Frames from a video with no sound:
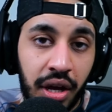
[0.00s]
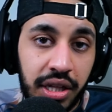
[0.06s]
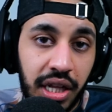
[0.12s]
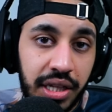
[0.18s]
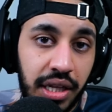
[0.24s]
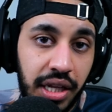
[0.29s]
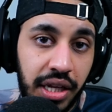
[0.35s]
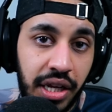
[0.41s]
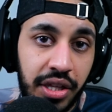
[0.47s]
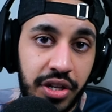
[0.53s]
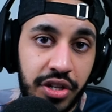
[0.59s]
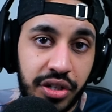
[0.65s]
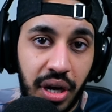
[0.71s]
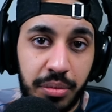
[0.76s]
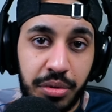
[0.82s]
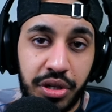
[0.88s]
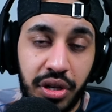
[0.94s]
Click that link in the
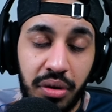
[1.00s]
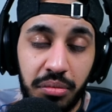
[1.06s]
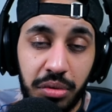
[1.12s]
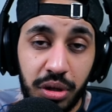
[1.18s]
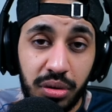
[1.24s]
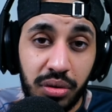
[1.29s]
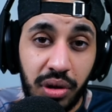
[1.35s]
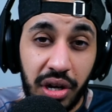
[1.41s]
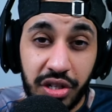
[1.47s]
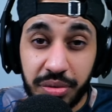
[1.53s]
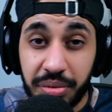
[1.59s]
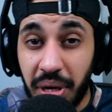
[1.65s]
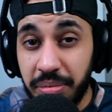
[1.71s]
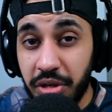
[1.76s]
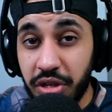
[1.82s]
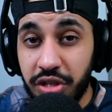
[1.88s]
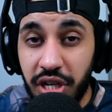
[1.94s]
description down below and
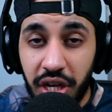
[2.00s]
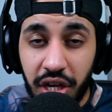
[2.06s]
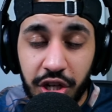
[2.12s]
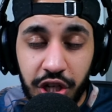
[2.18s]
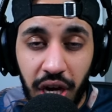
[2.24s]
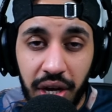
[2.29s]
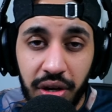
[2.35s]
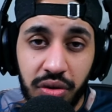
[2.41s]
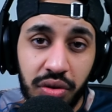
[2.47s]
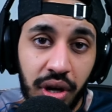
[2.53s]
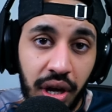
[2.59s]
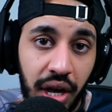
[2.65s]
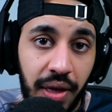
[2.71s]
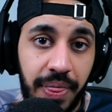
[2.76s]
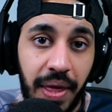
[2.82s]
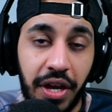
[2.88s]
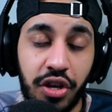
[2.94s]
subscribe to our second channel,
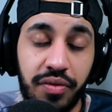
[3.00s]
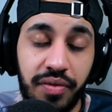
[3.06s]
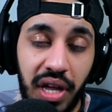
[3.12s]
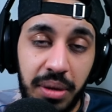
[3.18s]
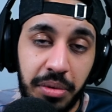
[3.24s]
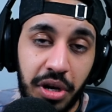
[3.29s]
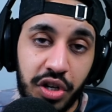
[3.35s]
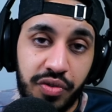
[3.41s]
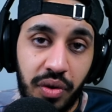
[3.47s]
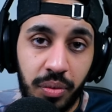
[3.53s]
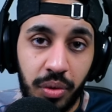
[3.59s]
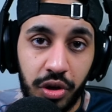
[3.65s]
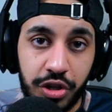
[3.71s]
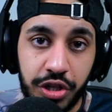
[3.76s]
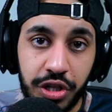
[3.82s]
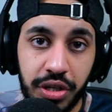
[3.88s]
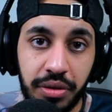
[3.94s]
and thank you very much for
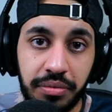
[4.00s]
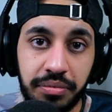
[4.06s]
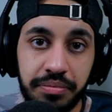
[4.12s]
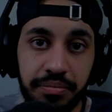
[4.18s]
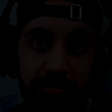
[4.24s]
watching.